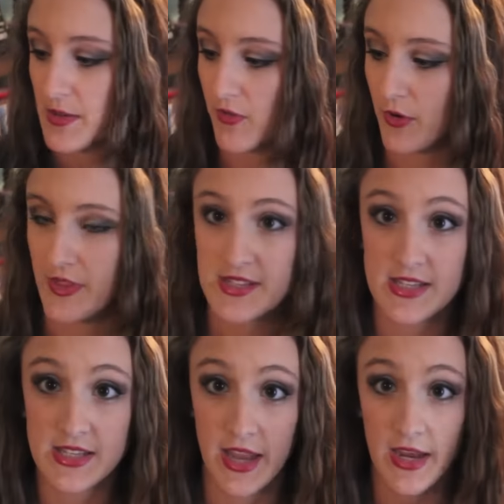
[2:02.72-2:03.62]
I said before, this
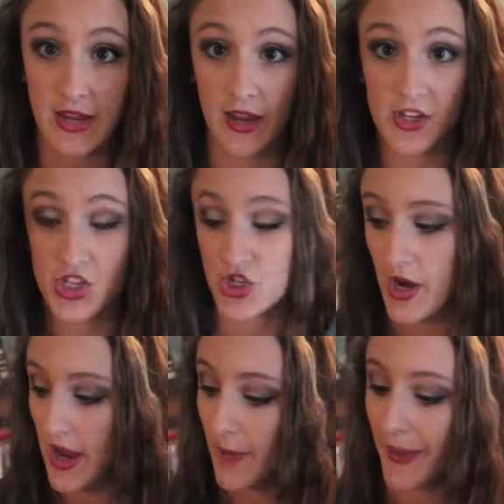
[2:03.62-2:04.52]
is Gated and
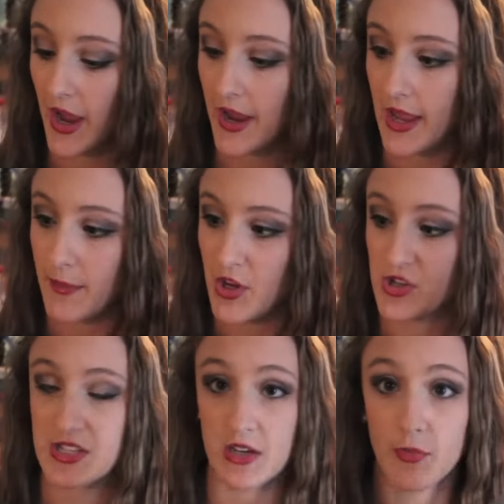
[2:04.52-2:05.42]
Astray by Amy
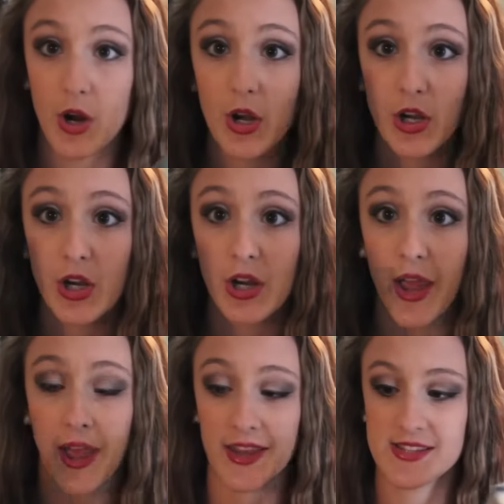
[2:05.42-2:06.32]
Christine Parker,
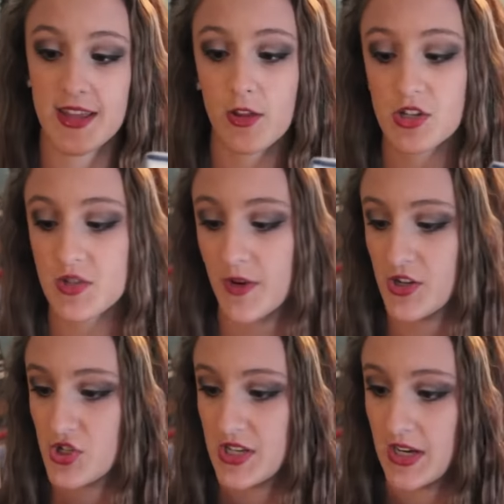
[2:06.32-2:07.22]
and they looked super
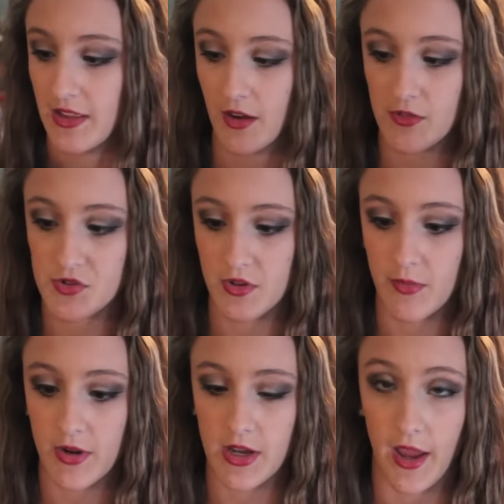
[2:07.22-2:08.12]
interesting and the covers were really
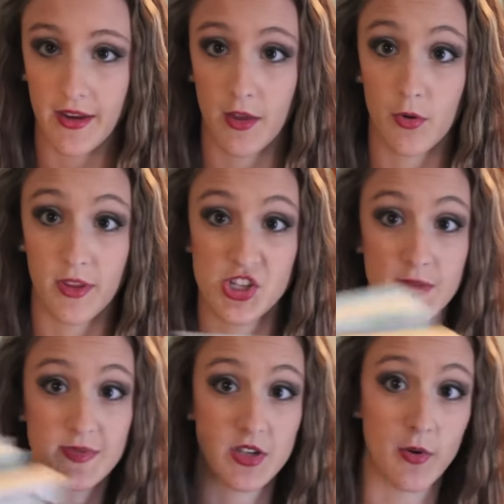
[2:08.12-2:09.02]
pretty and they're really
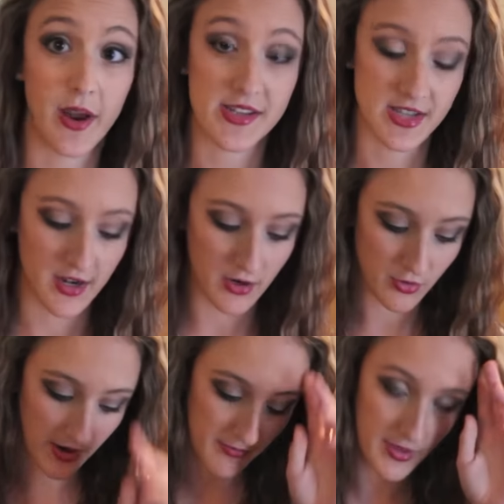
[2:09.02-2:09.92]
cheap, so I decided I'd
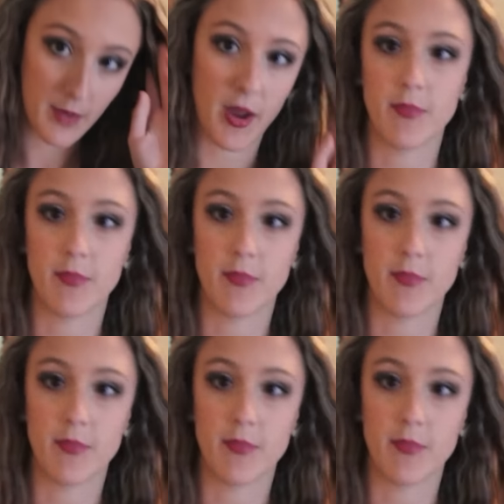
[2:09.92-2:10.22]
grab them.